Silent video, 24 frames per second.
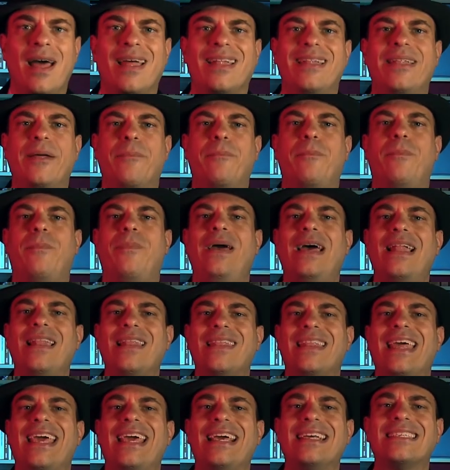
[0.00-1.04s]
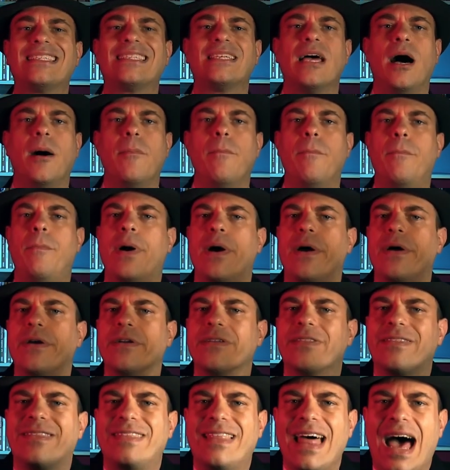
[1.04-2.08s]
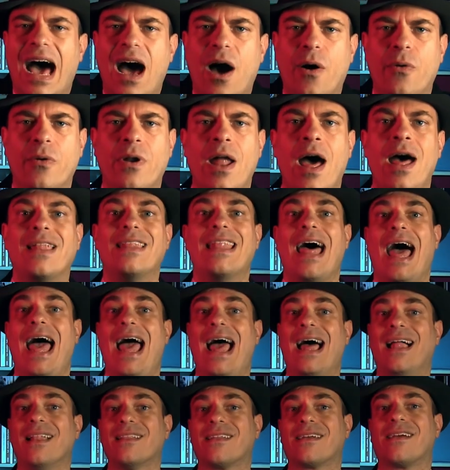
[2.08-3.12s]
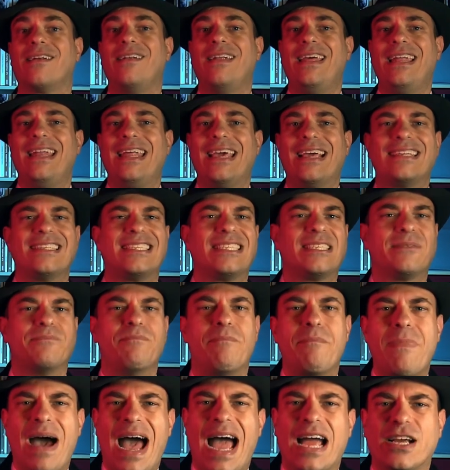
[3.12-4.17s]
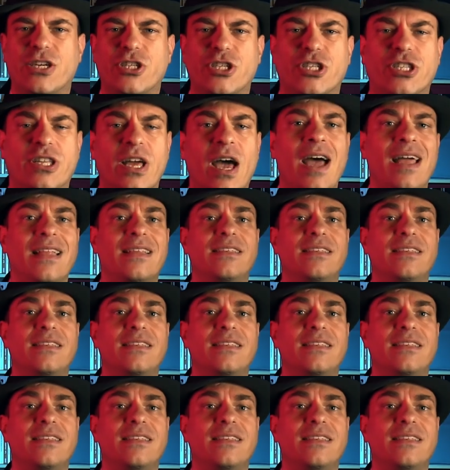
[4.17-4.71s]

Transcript: the buildings burnt down, the health clinic smashed,